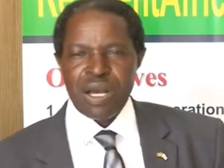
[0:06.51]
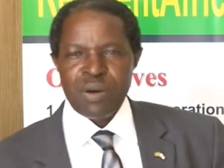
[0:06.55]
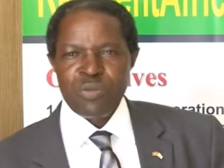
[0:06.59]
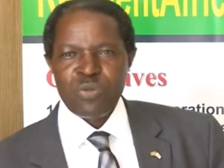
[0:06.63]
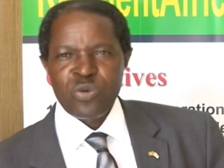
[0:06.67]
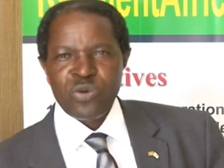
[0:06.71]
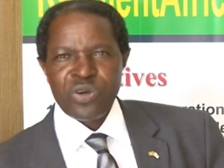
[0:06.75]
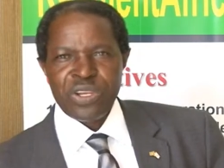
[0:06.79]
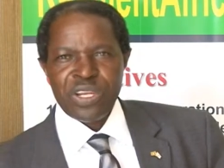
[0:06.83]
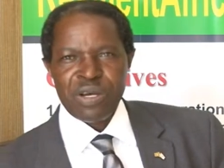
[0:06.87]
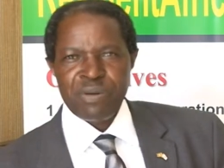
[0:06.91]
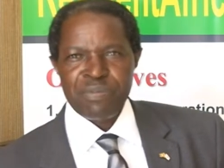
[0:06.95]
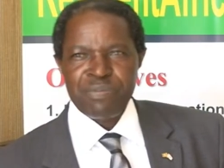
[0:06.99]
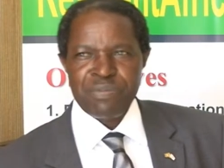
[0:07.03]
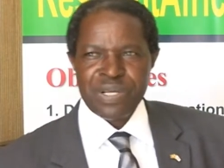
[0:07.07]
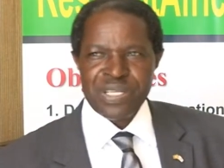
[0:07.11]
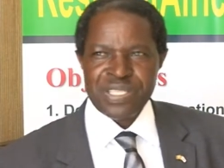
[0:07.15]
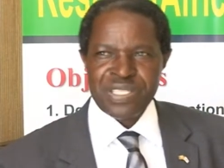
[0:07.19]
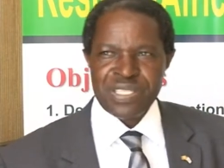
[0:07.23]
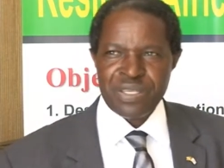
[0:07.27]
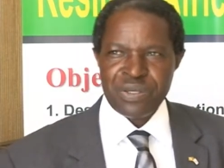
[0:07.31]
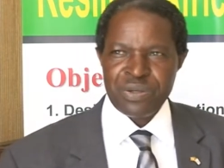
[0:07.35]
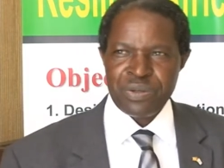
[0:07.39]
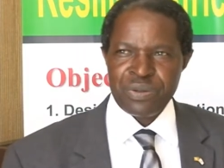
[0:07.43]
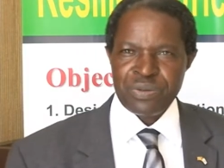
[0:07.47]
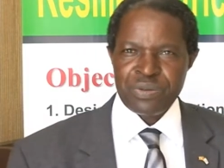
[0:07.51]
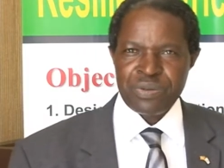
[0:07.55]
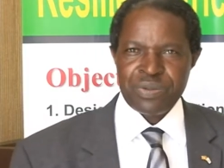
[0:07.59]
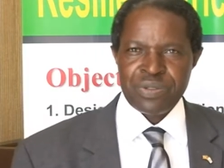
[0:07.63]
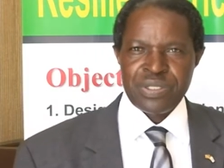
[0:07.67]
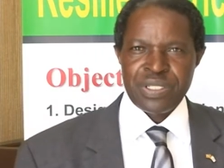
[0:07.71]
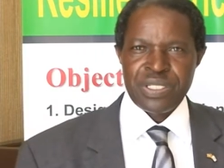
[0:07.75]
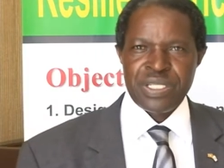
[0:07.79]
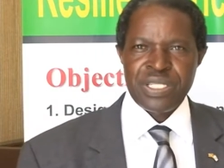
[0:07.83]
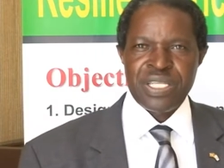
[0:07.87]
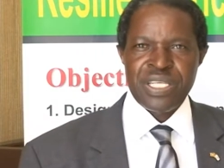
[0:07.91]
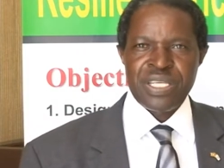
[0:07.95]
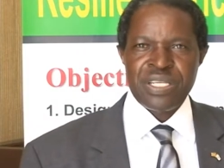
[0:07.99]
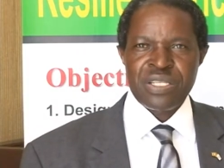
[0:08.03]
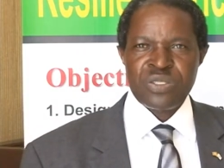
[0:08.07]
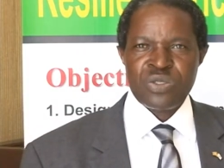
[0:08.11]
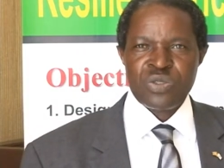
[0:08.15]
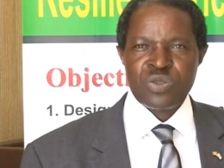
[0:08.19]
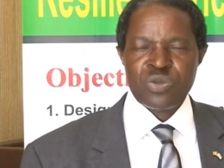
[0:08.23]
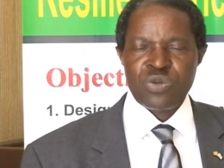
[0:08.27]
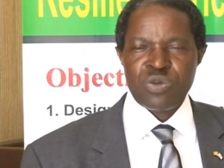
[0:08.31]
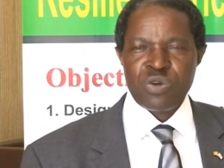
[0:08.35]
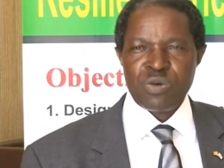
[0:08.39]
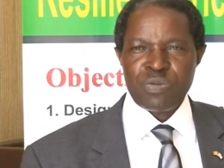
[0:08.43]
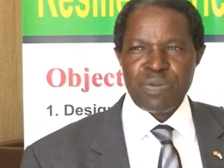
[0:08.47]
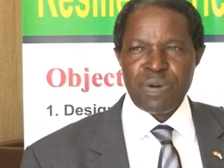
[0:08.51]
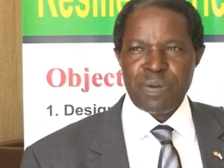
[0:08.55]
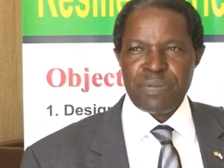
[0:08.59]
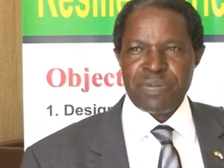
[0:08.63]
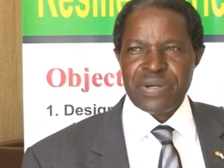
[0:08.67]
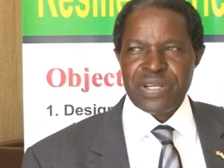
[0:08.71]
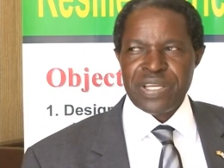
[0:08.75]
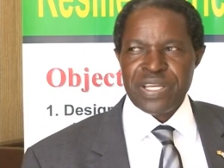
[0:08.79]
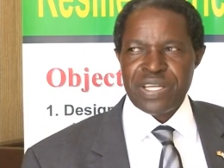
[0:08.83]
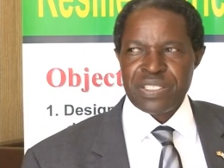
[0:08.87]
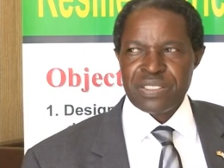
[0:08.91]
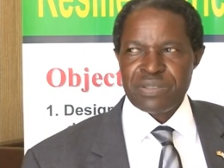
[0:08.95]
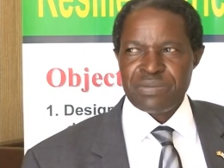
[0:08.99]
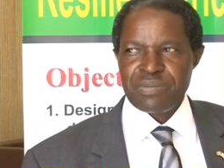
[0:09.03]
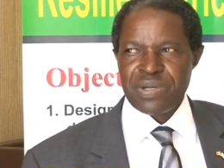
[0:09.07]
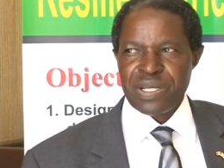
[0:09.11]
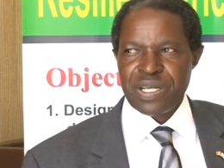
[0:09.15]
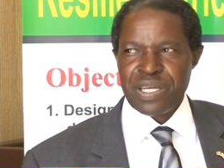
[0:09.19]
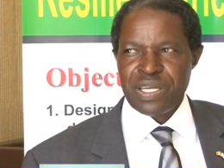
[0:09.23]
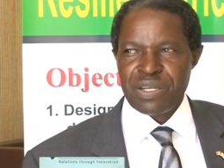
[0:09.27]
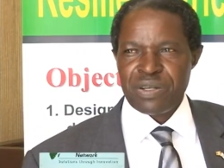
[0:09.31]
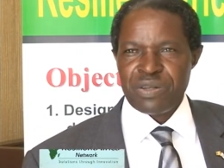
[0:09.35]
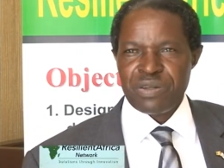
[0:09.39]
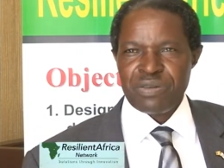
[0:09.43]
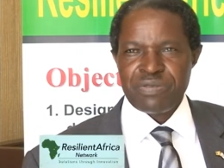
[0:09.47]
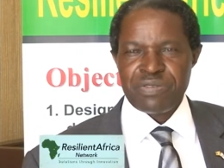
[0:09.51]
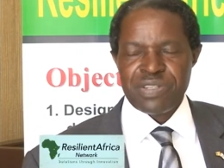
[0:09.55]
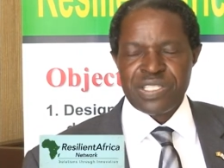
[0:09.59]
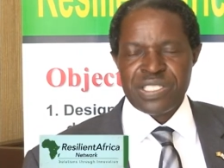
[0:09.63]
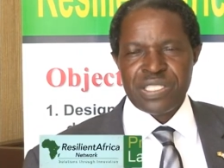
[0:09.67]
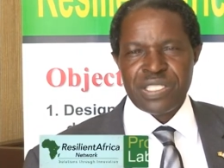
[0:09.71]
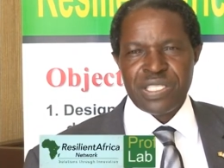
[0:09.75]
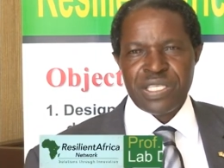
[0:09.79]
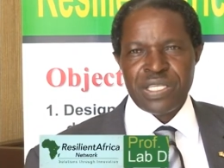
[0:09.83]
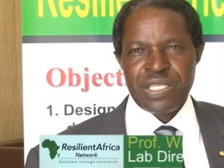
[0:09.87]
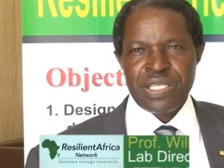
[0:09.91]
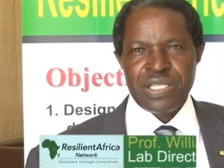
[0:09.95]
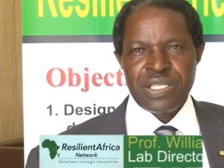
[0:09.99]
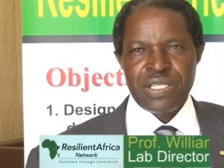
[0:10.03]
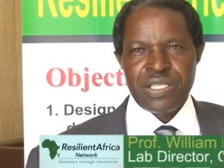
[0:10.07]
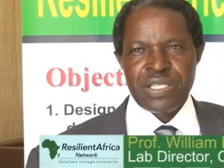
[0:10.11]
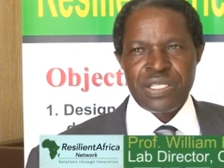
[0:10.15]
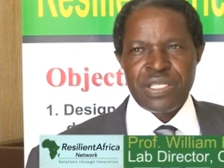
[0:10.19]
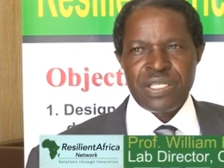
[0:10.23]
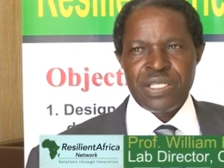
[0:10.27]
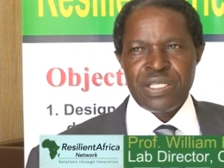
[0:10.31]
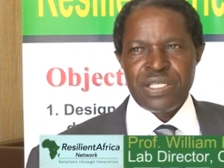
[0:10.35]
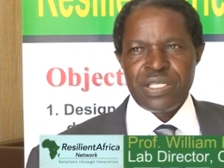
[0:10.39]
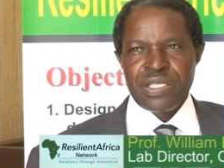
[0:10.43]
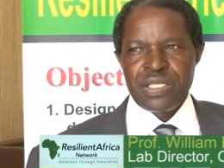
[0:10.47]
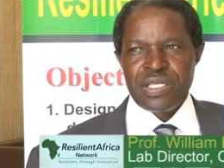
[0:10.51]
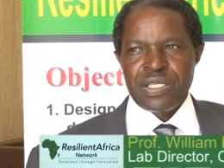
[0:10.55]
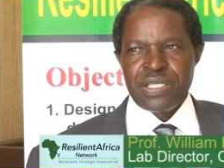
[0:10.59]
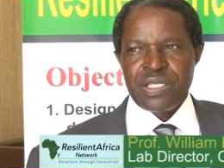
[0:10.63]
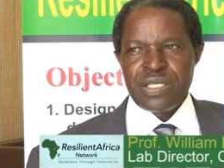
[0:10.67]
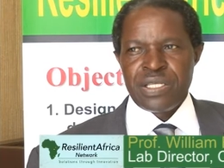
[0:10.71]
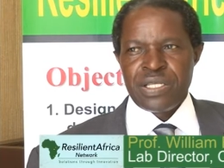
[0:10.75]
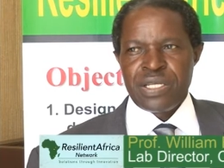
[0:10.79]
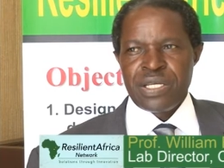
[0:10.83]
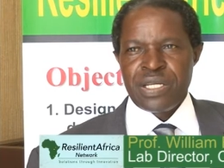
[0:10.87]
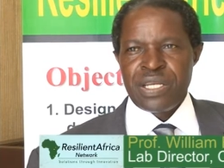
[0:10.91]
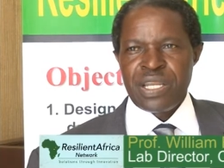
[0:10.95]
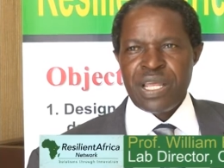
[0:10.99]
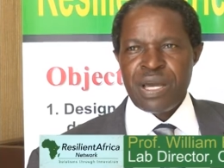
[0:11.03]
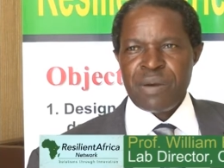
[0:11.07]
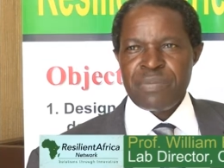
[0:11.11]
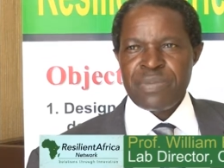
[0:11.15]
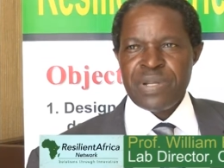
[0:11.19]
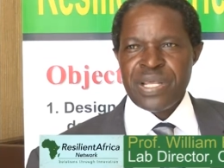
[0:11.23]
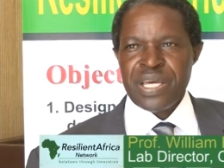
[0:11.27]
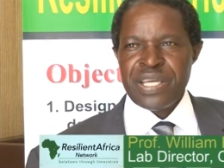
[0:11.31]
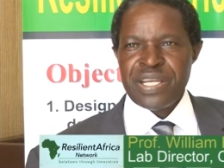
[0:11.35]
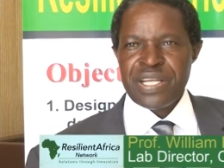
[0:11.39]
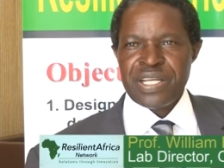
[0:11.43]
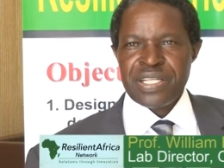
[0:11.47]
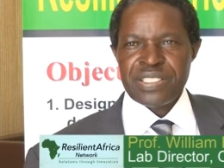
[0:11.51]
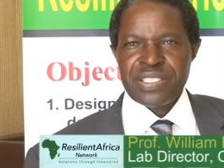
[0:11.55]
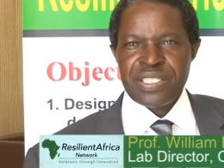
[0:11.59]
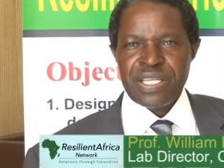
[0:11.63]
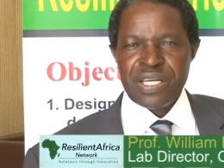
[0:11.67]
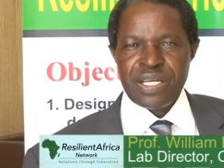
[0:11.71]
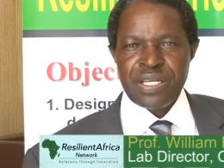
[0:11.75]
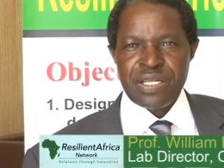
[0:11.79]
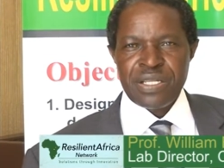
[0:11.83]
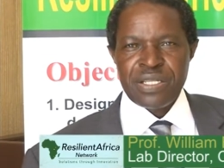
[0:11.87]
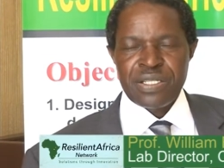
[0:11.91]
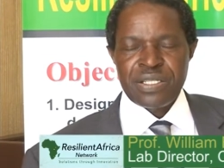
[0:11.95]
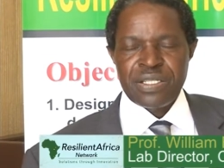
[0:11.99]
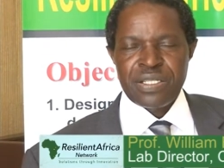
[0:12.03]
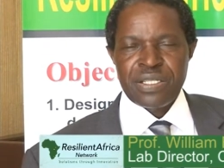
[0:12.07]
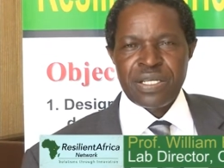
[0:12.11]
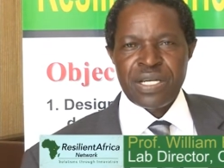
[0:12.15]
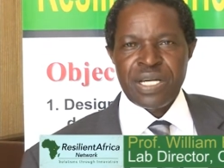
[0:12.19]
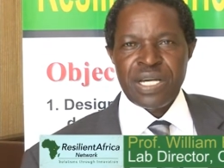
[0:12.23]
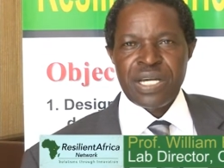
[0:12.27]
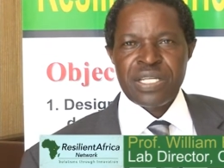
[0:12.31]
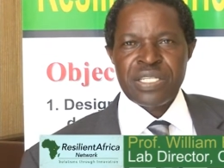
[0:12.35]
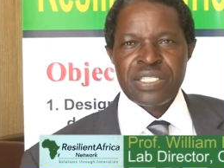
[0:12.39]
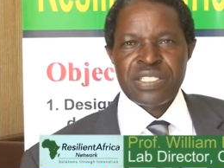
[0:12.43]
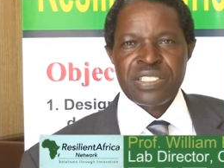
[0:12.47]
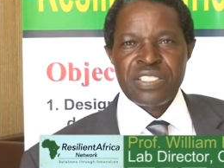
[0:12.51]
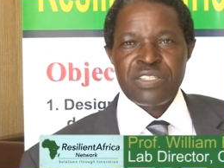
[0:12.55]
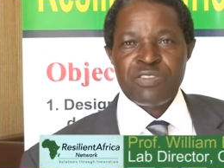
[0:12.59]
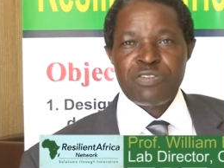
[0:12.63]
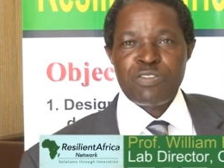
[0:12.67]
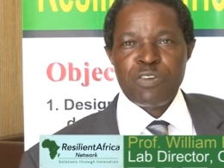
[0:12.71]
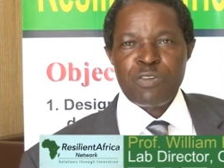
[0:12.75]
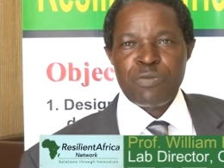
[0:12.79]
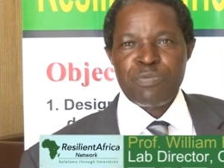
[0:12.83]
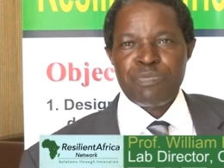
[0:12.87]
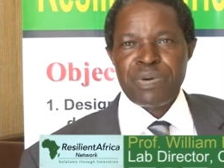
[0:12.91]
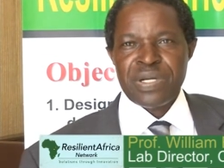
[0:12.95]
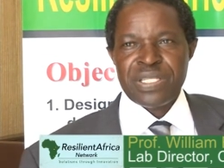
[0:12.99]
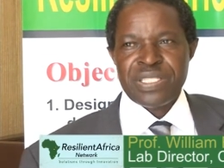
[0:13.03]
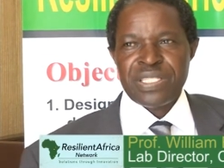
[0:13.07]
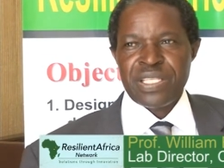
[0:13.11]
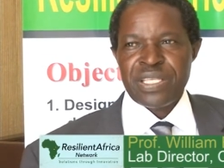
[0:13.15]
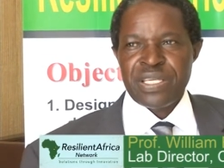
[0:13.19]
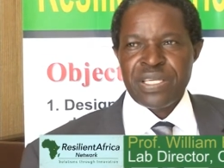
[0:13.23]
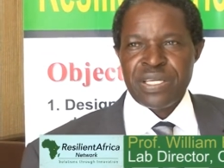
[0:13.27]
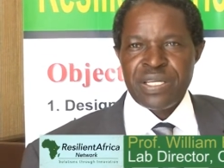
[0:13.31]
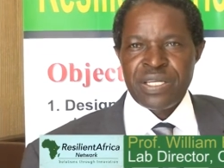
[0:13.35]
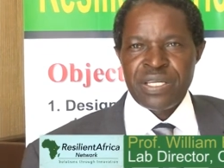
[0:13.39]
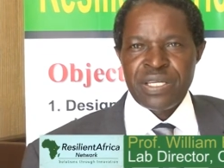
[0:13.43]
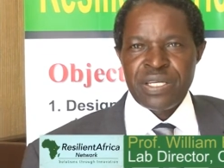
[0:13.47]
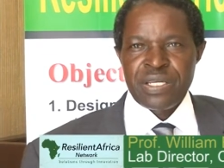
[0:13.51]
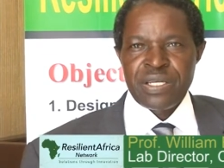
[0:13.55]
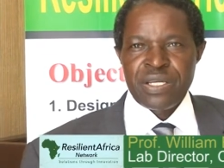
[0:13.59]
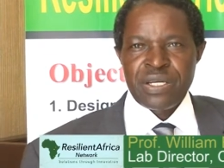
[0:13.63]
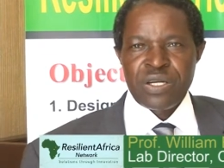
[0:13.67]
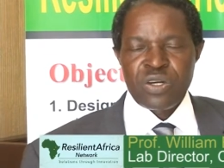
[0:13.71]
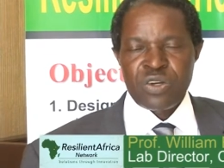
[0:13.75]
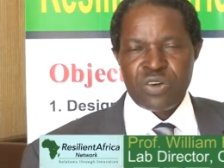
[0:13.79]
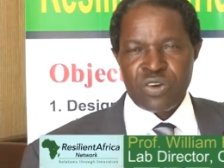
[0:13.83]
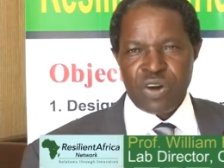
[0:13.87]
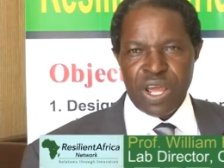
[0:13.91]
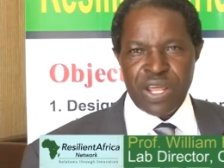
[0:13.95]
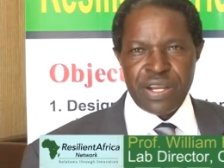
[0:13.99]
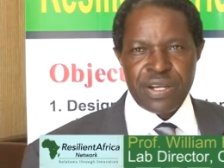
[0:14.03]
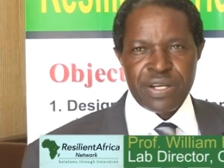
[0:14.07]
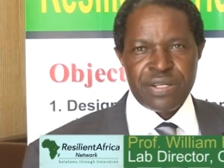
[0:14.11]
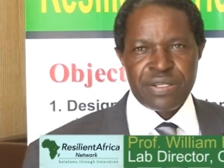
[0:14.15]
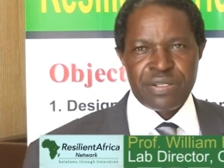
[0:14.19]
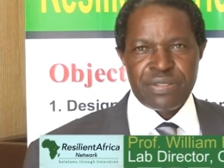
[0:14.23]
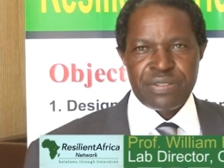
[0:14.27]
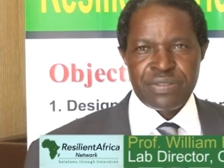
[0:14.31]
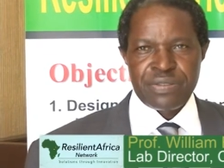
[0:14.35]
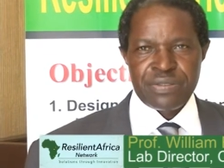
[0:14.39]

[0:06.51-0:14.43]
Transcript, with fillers: I'm William Bazeyo, Dean School of Public Health, Makerere University, Lab Director and Chief of Party, RAN.